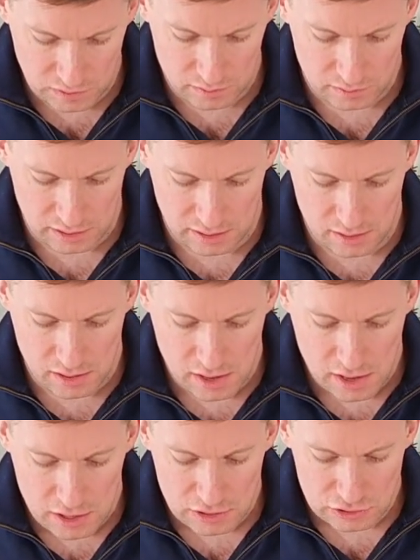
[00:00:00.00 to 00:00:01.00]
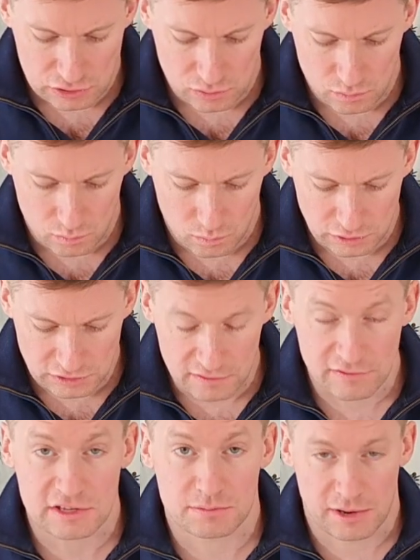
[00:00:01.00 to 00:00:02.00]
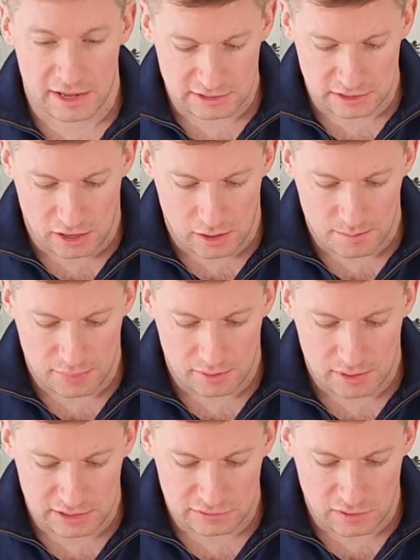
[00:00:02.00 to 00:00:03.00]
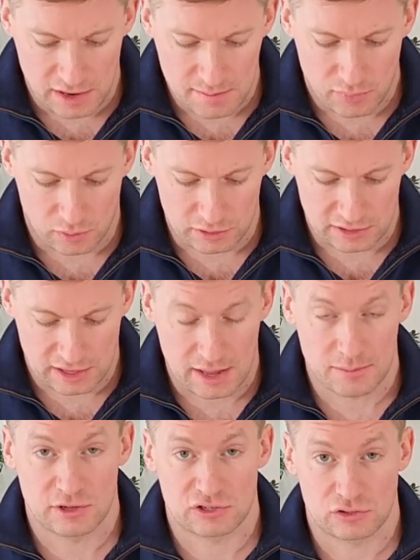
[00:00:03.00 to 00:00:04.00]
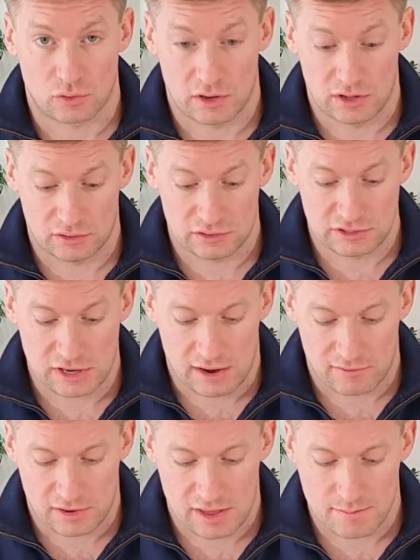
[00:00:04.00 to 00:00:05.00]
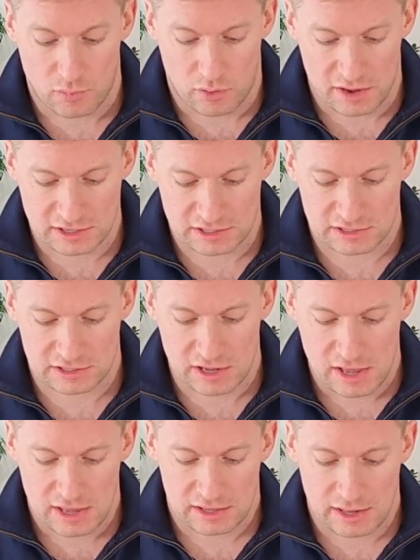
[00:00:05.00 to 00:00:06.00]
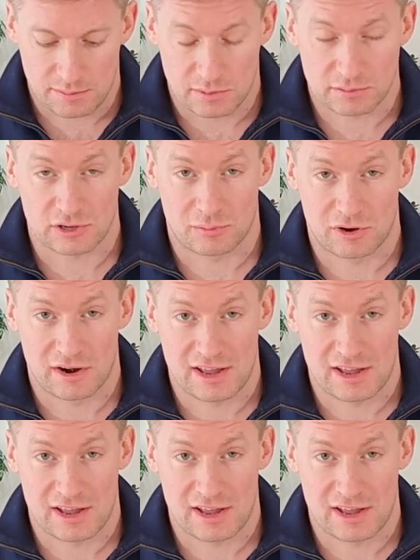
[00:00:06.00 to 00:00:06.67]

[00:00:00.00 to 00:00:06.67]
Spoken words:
Okay. So once you've these planted up, it's really important to keep the soil generally moist, keep them somewhere